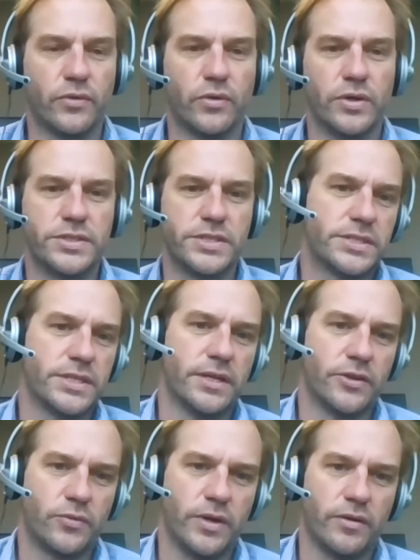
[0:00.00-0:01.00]
for just
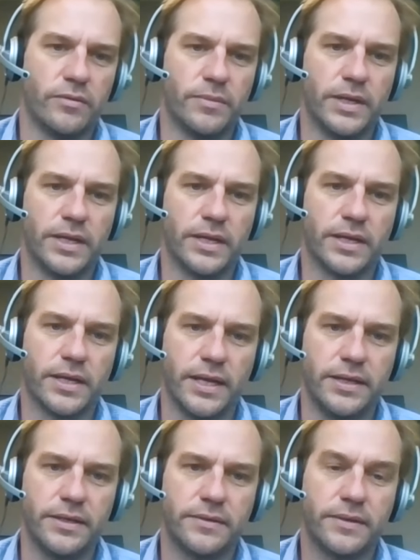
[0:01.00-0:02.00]
under three hundred million
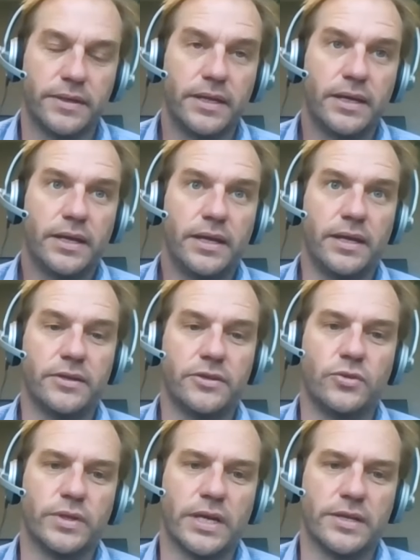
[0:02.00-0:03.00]
Canadian in
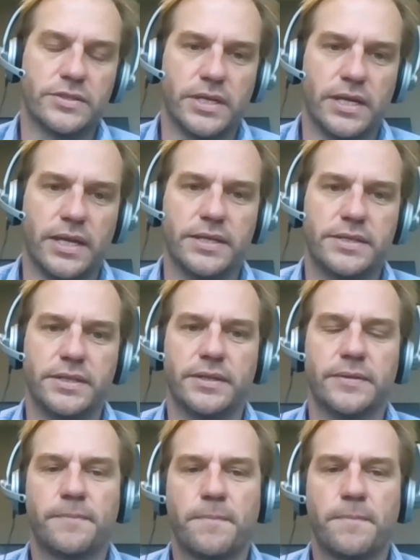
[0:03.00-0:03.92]
two thousand eighteen.